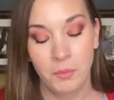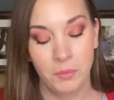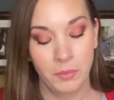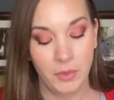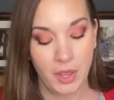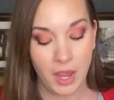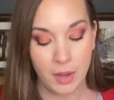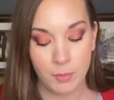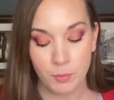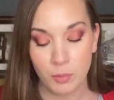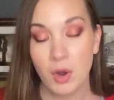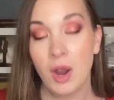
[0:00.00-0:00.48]

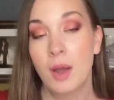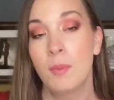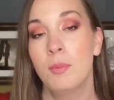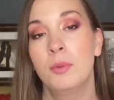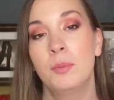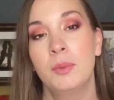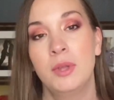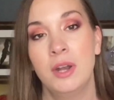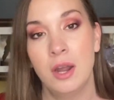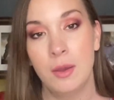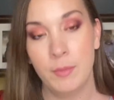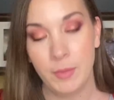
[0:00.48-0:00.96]
I'm
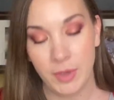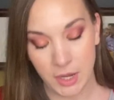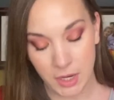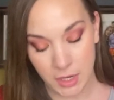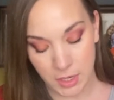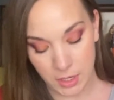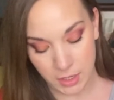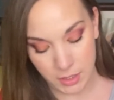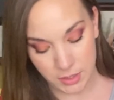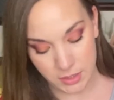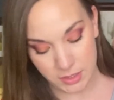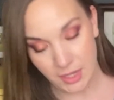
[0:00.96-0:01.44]
probably not
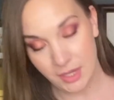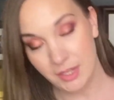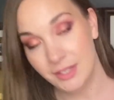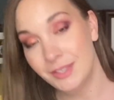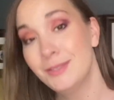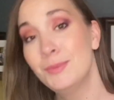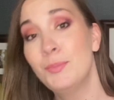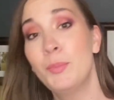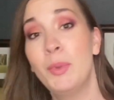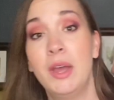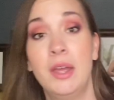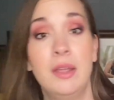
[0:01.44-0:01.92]
making any
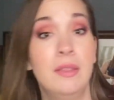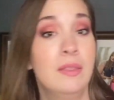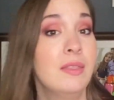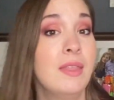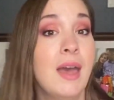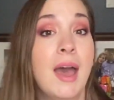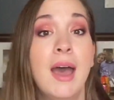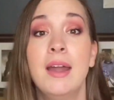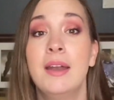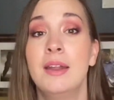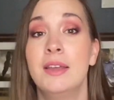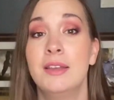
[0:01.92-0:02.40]
sense, but
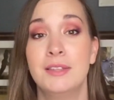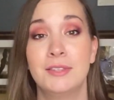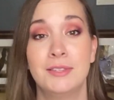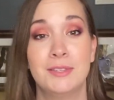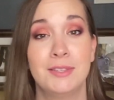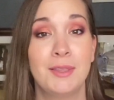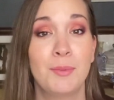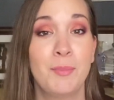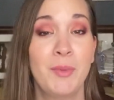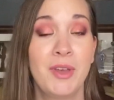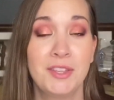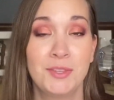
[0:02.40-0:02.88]
that is
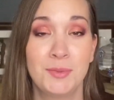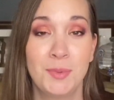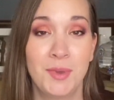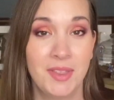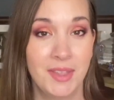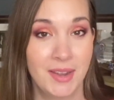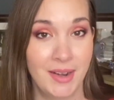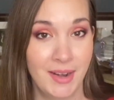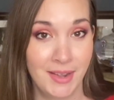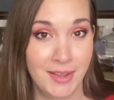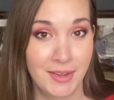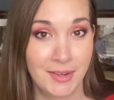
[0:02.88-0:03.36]
the best way
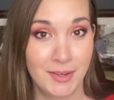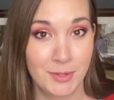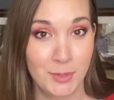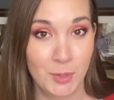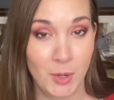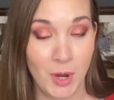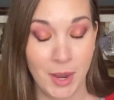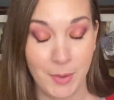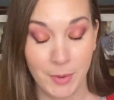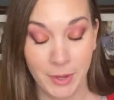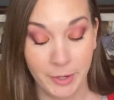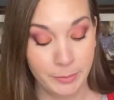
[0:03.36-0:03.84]
that I can
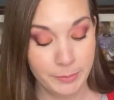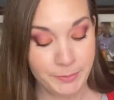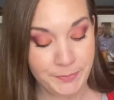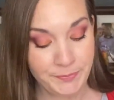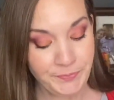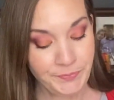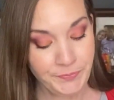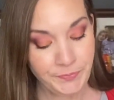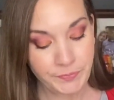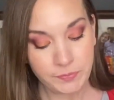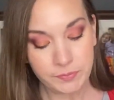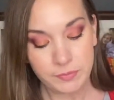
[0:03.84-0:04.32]
describe it.
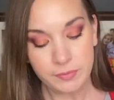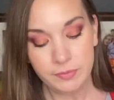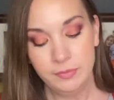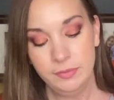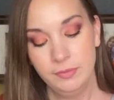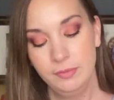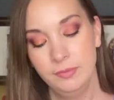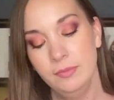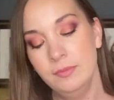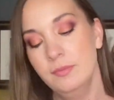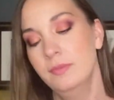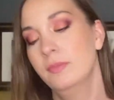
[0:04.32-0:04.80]

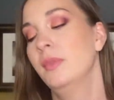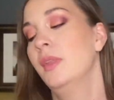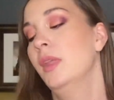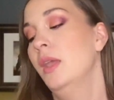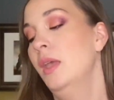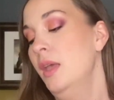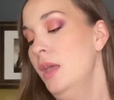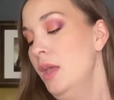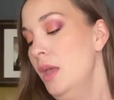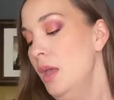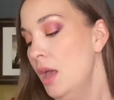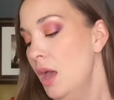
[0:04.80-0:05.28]

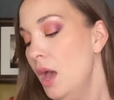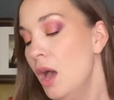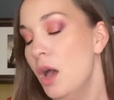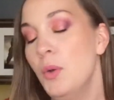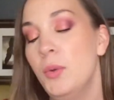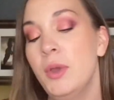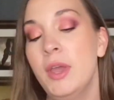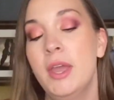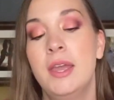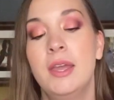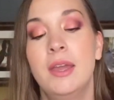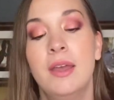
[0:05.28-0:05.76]

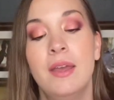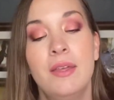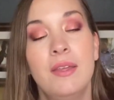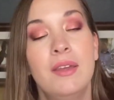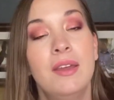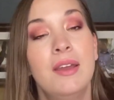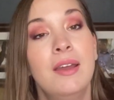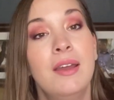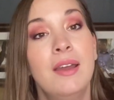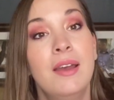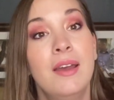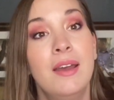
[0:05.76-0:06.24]
Okay.
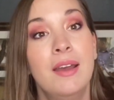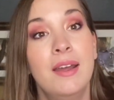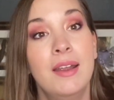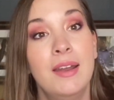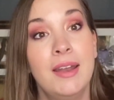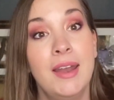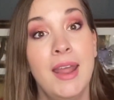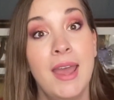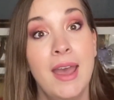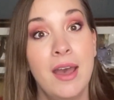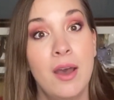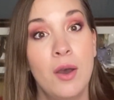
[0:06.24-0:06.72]

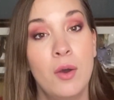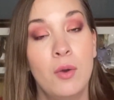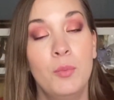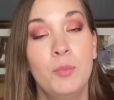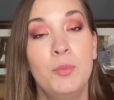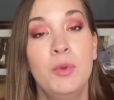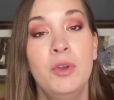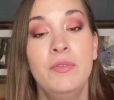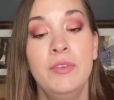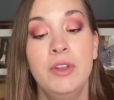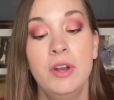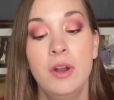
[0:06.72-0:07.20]
Now,
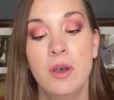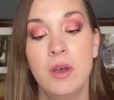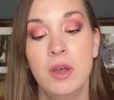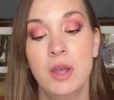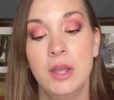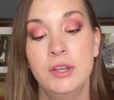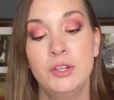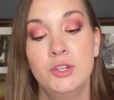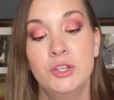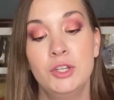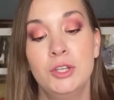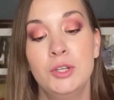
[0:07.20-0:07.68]
moving
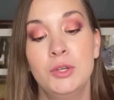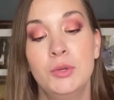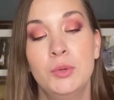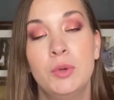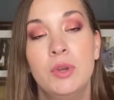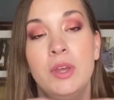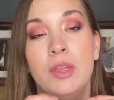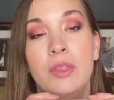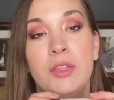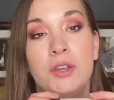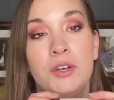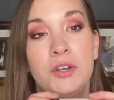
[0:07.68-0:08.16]
on
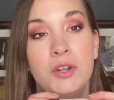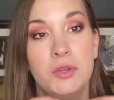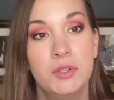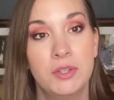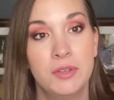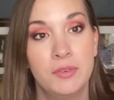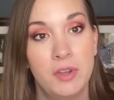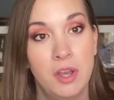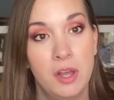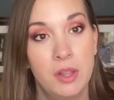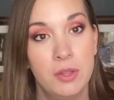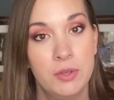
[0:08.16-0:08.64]
to the Dose
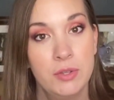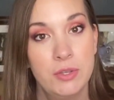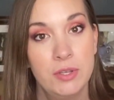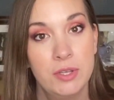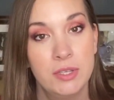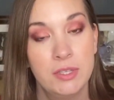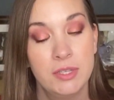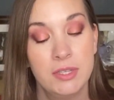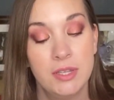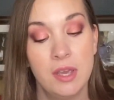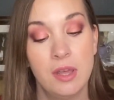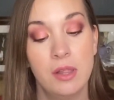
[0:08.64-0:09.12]
of Colors
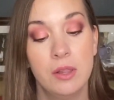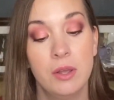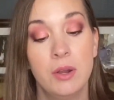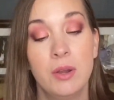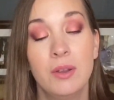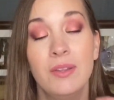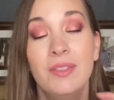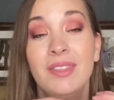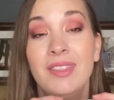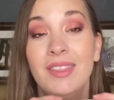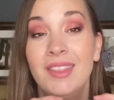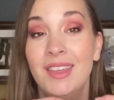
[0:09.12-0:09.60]
concealer.
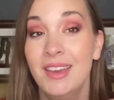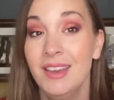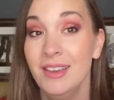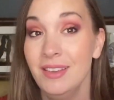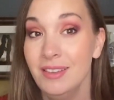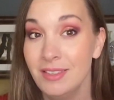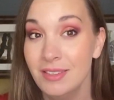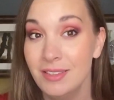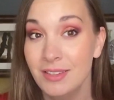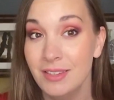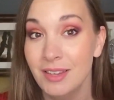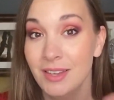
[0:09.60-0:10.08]

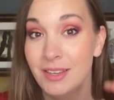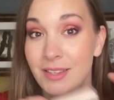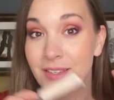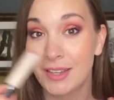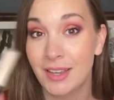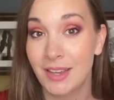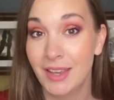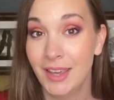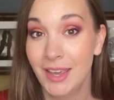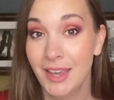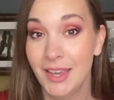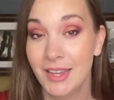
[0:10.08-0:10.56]
This is a
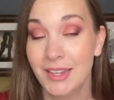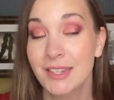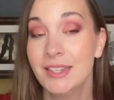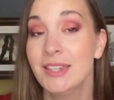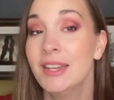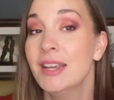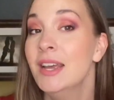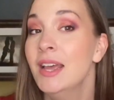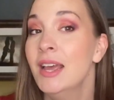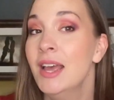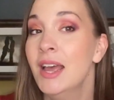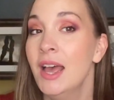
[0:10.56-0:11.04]
hit.
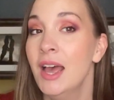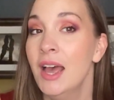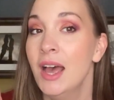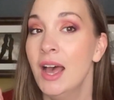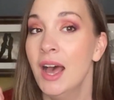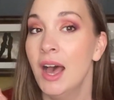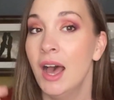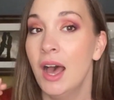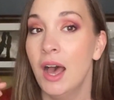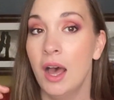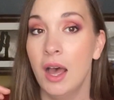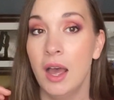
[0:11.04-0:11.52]

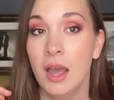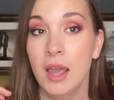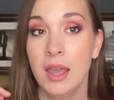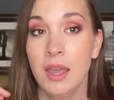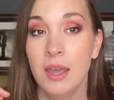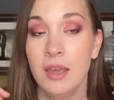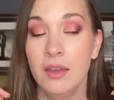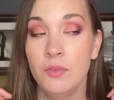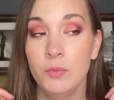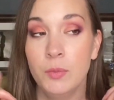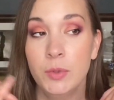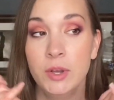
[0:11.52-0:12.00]
I
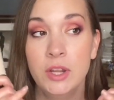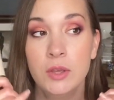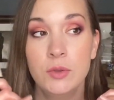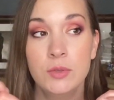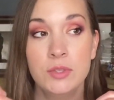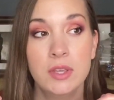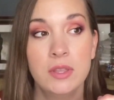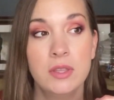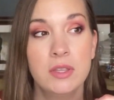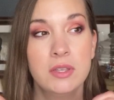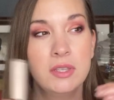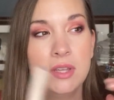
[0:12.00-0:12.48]
have been
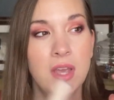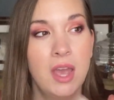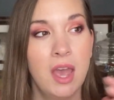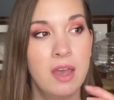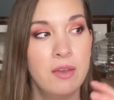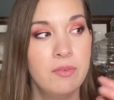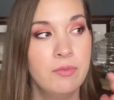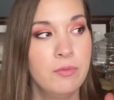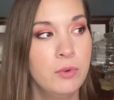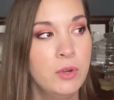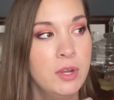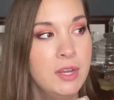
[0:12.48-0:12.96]
using this
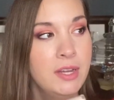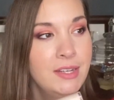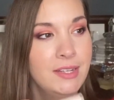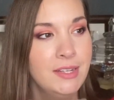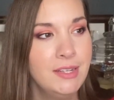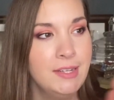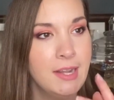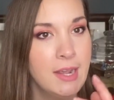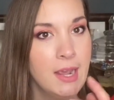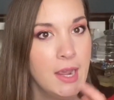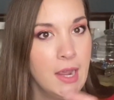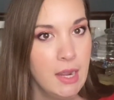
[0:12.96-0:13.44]
every
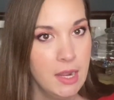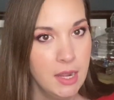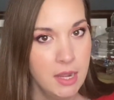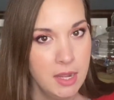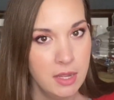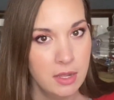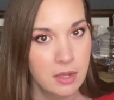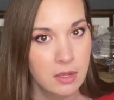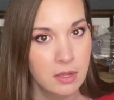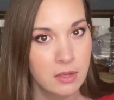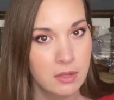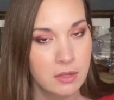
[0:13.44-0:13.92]

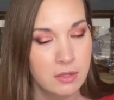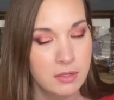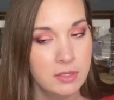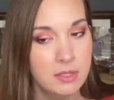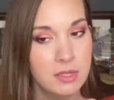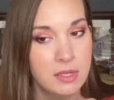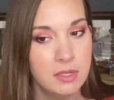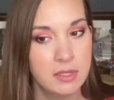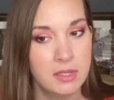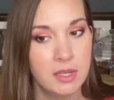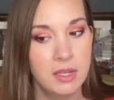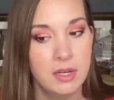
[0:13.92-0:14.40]
day
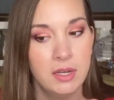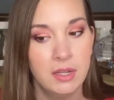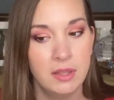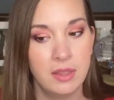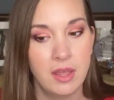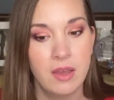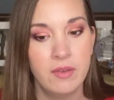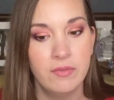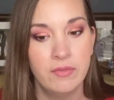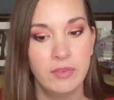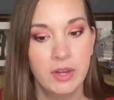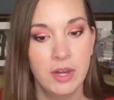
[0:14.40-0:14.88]
since I did
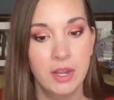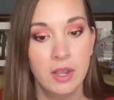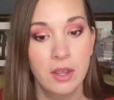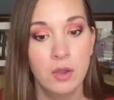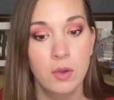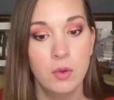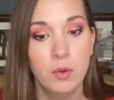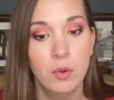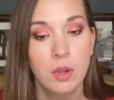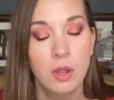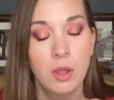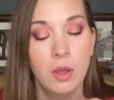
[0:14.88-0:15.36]
that
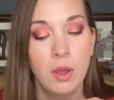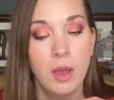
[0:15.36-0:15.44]
video